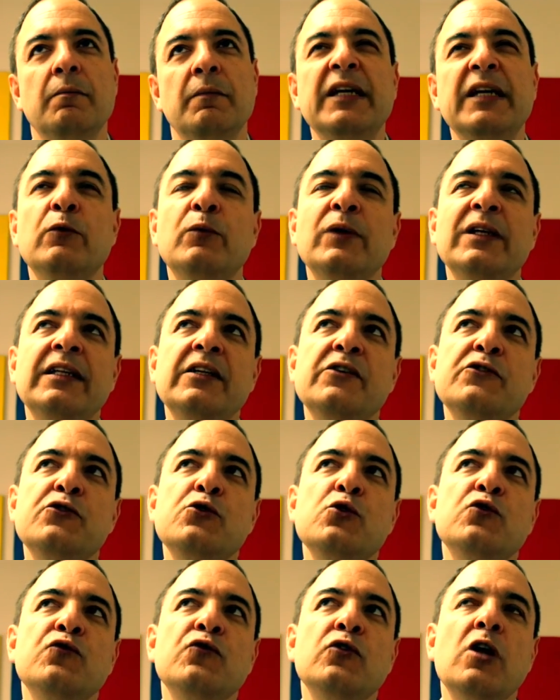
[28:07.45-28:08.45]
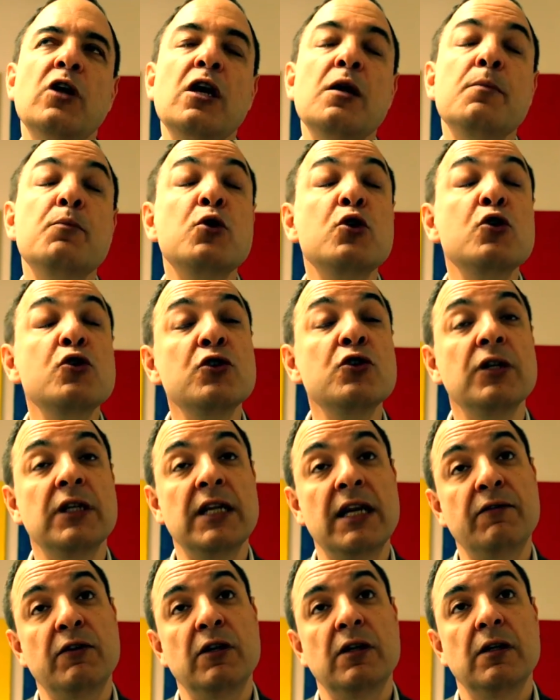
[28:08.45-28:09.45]
but it really is useful on a
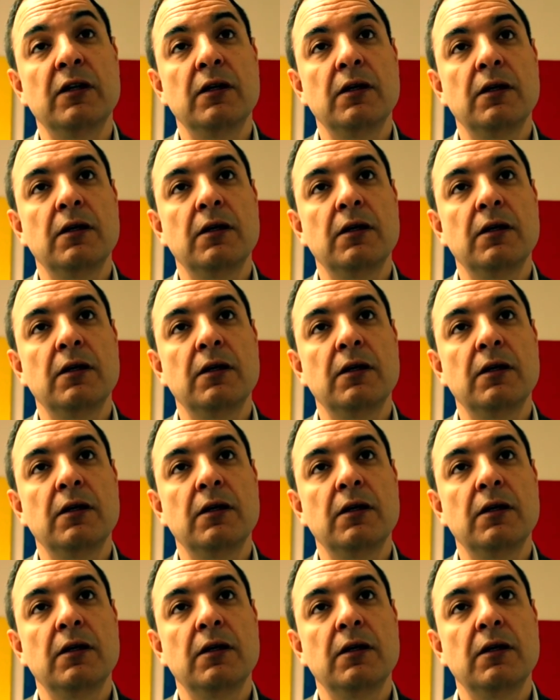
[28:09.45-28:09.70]
personal level.